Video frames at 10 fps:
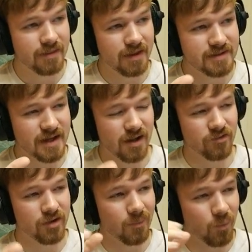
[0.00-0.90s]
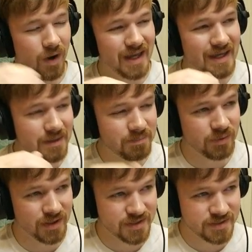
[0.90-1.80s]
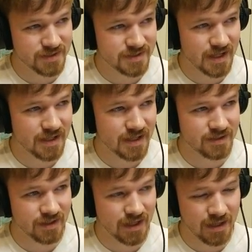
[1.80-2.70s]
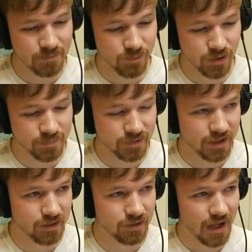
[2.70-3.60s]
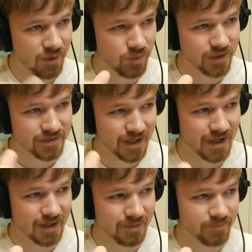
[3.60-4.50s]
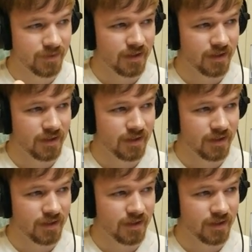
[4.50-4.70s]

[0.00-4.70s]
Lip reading: that tells it what inputs to send to the Game Boy Player at what time.